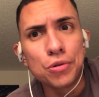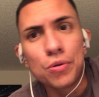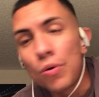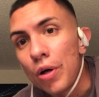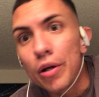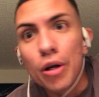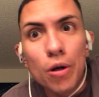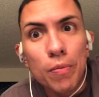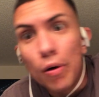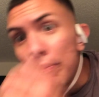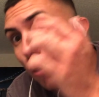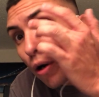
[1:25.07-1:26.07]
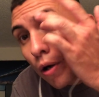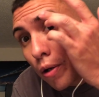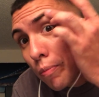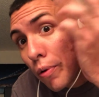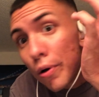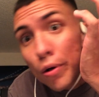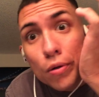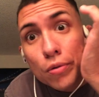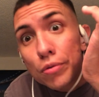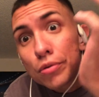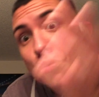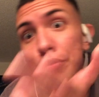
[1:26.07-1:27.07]
you know, I care about my
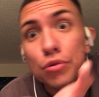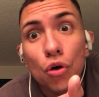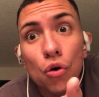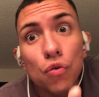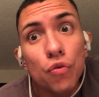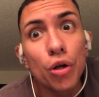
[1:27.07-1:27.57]
eyebrows and stuff,